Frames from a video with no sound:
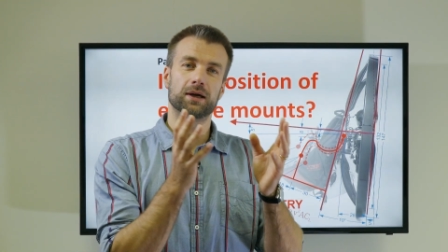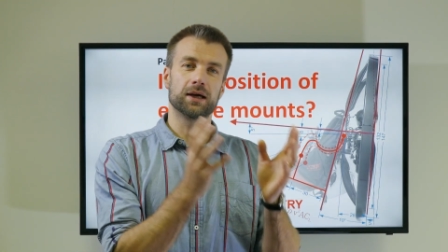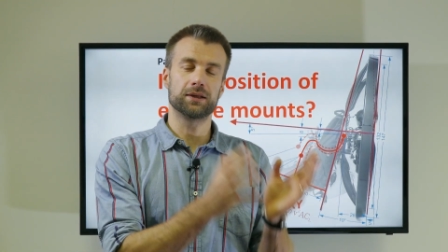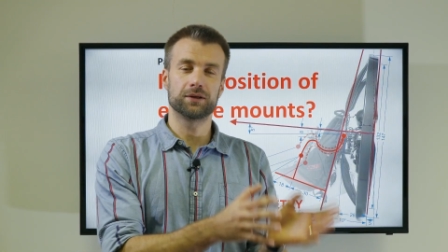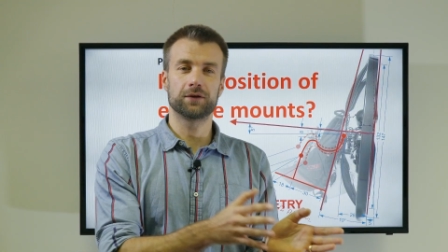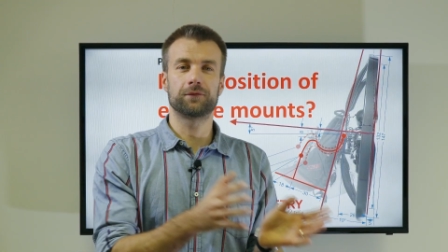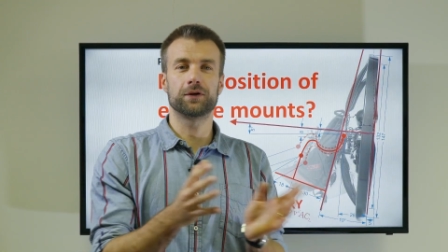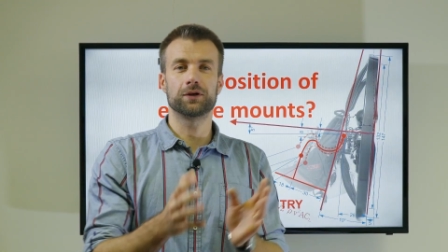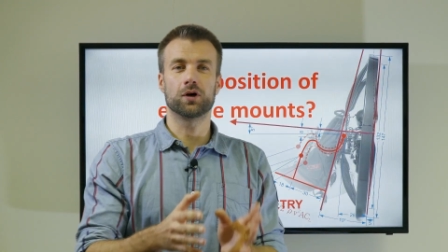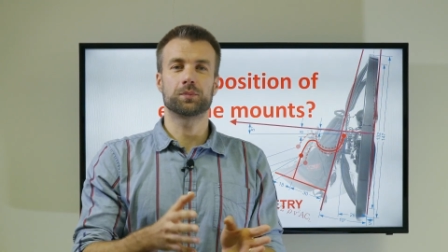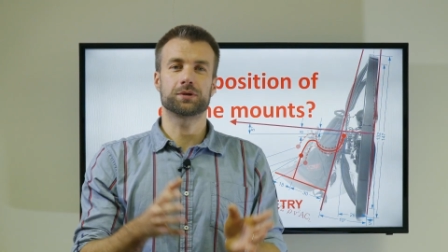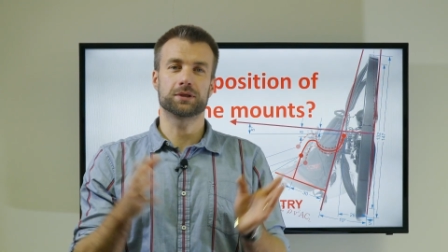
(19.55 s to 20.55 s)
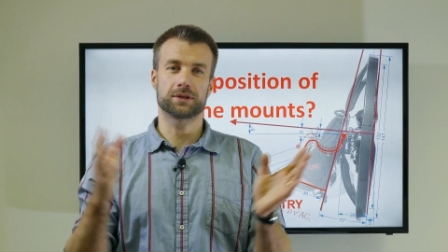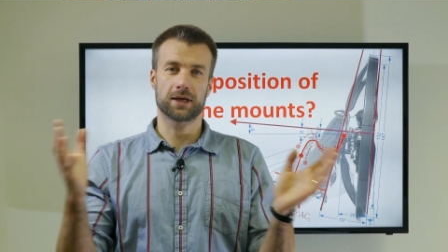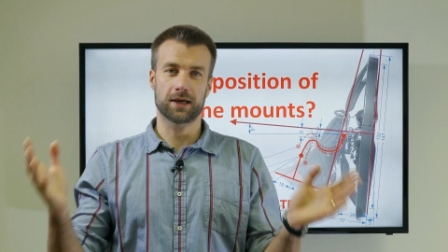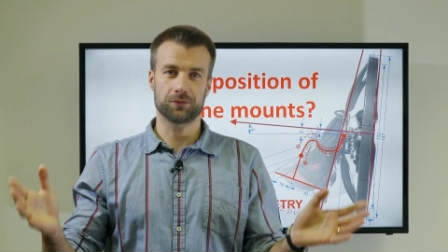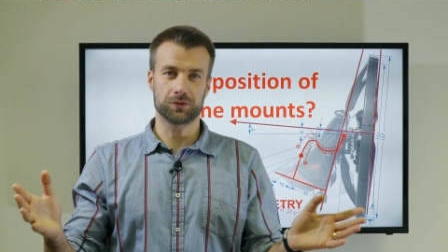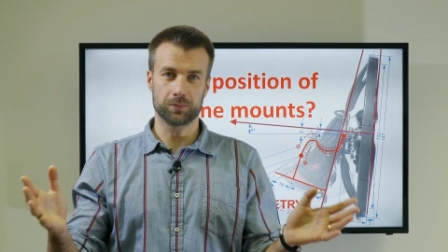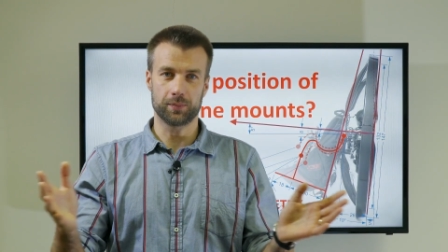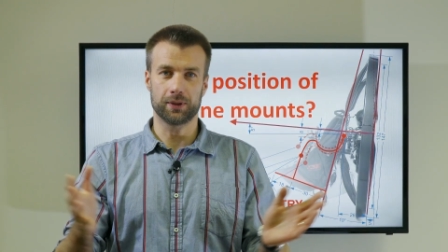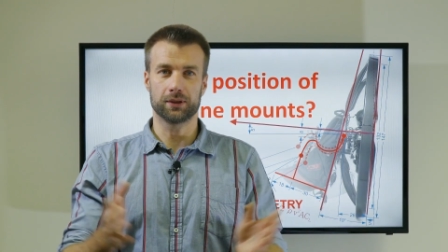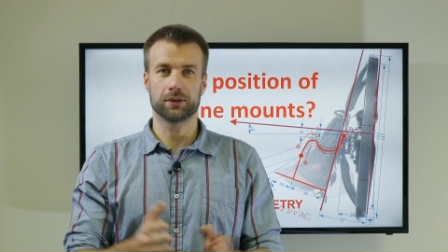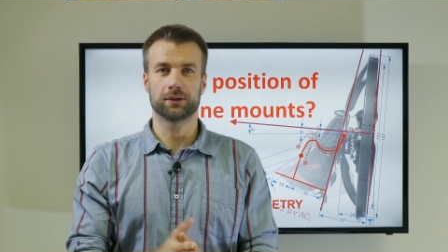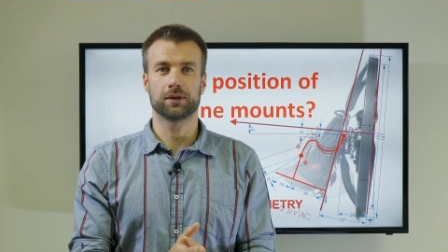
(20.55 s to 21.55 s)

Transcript: and different options how to build